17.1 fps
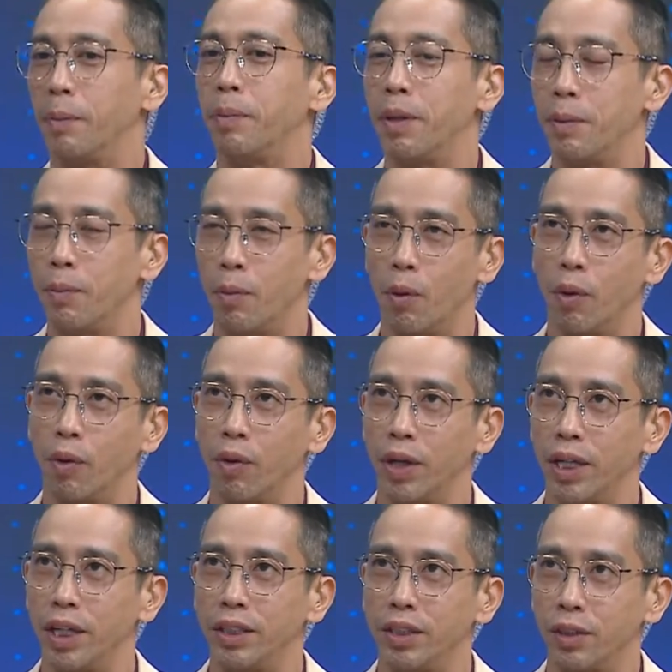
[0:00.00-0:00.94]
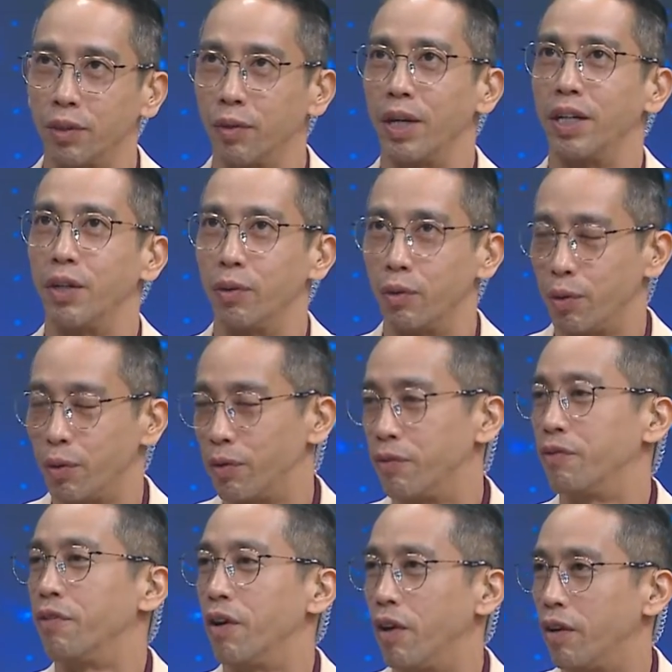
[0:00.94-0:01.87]
be more integrated or
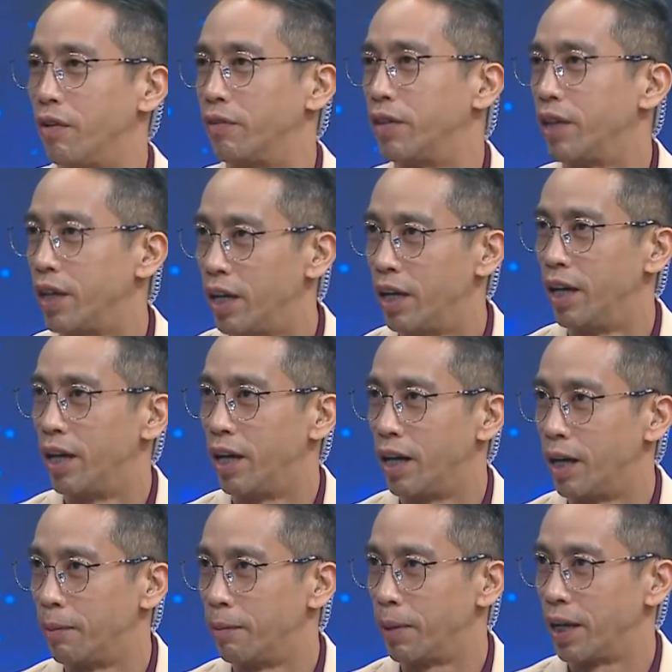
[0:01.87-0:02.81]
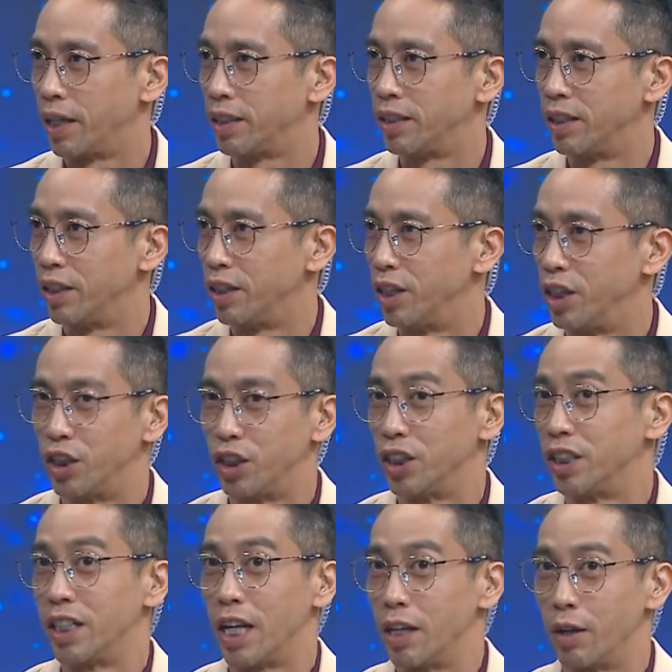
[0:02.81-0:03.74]
involved as
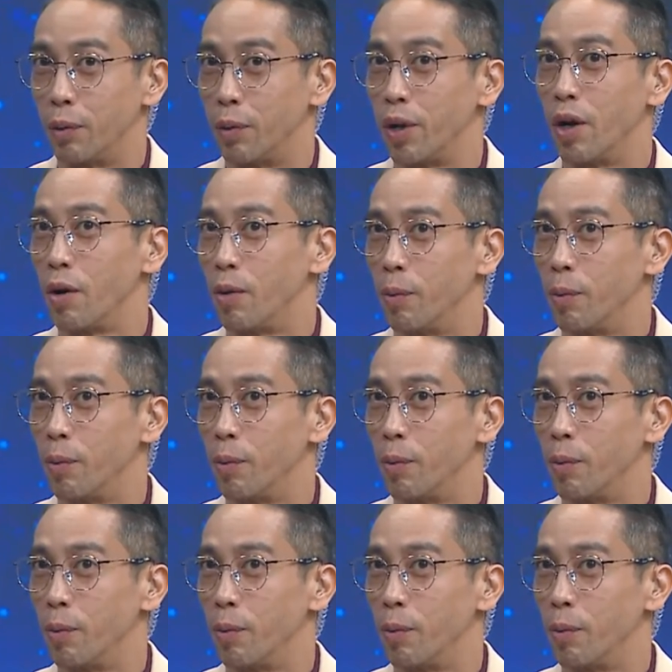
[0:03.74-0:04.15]
Indonesians now that we are